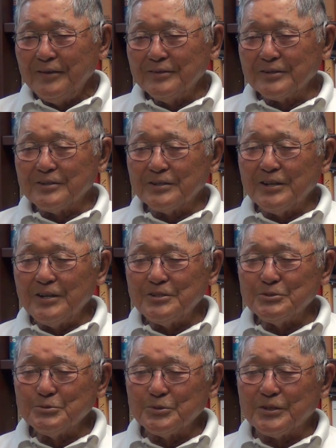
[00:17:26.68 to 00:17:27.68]
the
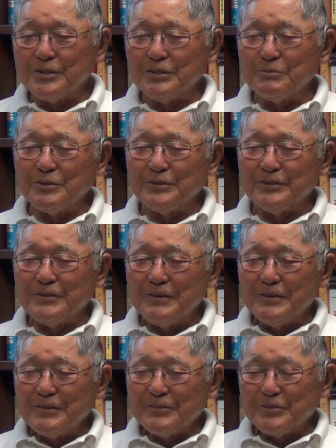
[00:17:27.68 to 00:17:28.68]
Caucasians would come and
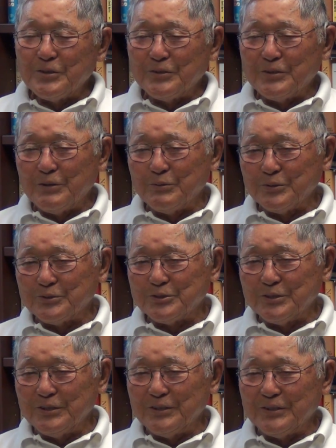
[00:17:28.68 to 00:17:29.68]
they would
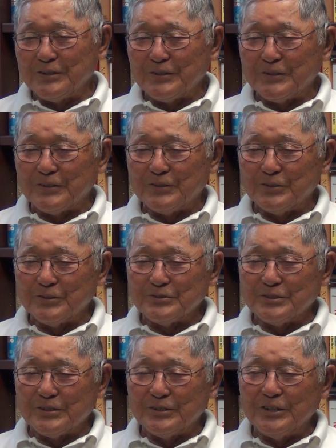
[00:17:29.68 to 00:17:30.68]
see
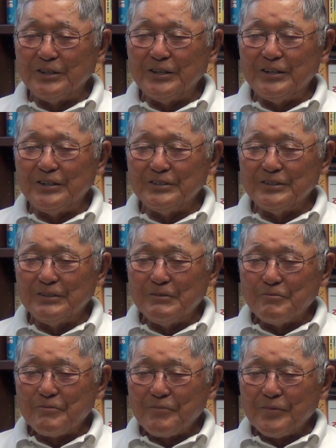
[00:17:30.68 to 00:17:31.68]
those nigiris
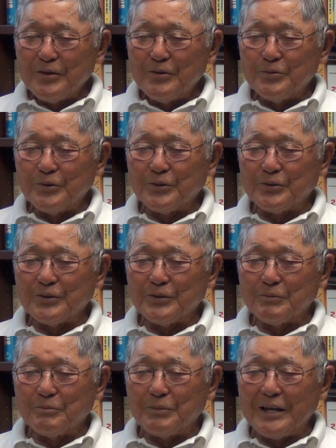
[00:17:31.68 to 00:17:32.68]
with
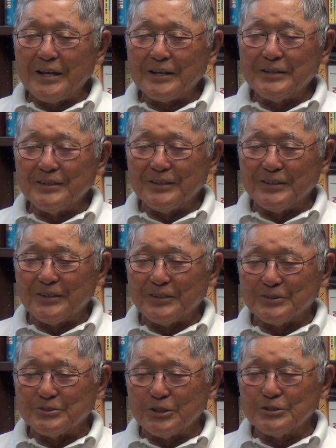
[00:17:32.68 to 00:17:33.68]
black
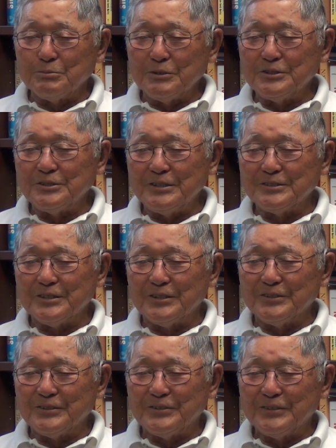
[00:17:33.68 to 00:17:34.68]
sesame seeds
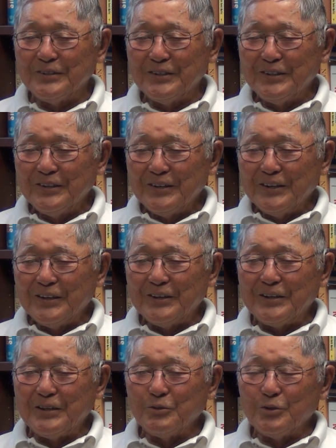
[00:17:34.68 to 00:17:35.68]
on there,
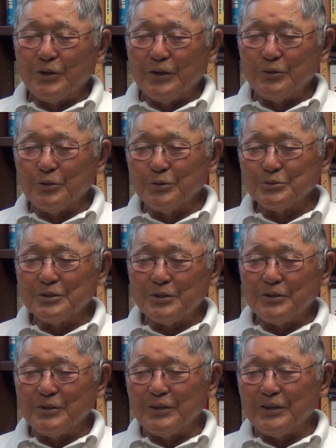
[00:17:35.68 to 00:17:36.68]
and in those
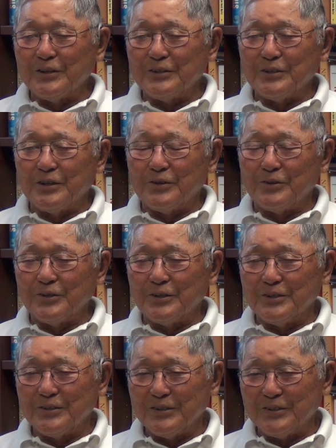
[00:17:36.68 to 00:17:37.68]

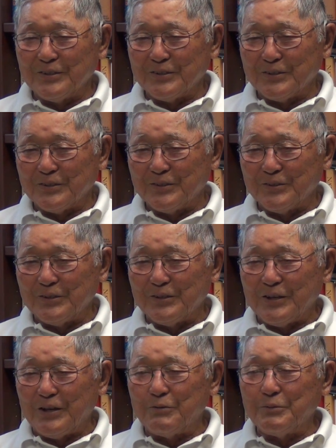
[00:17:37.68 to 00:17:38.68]
era,
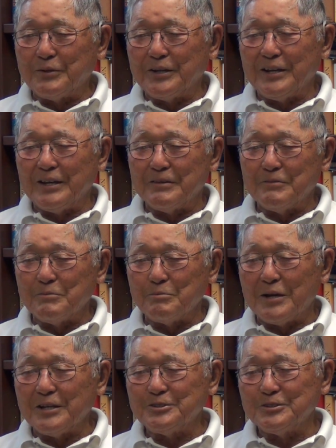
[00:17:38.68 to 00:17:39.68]
everybody had
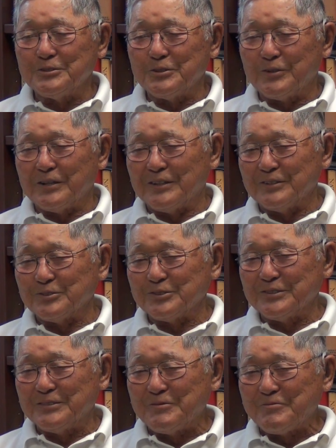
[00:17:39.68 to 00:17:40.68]
mice in their house,